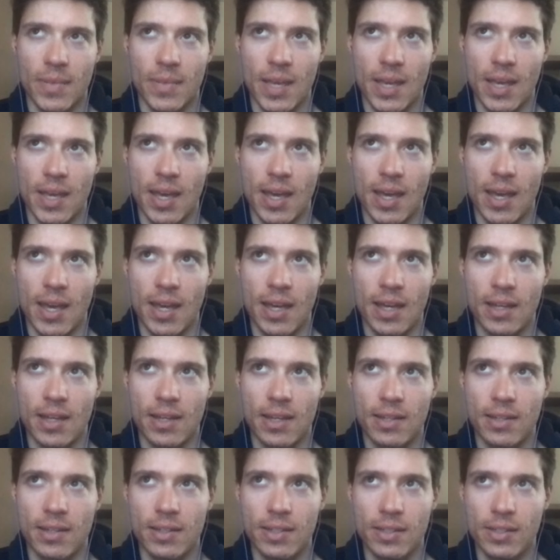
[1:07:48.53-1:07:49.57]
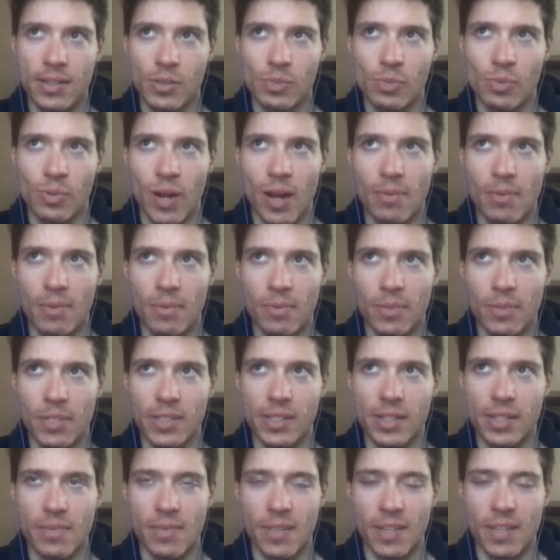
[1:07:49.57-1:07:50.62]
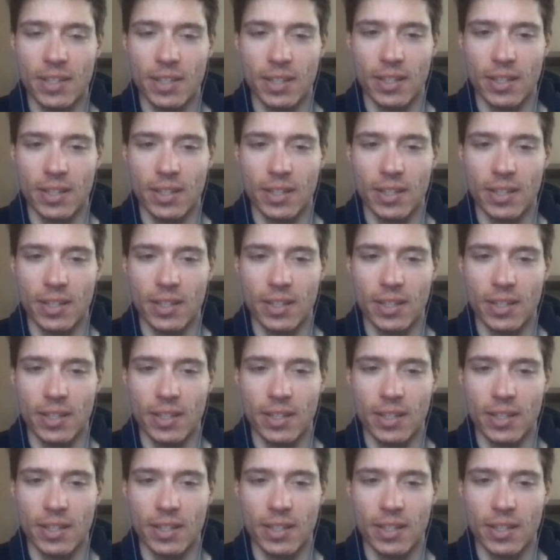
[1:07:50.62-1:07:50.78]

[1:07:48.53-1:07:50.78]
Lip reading: and it's probably something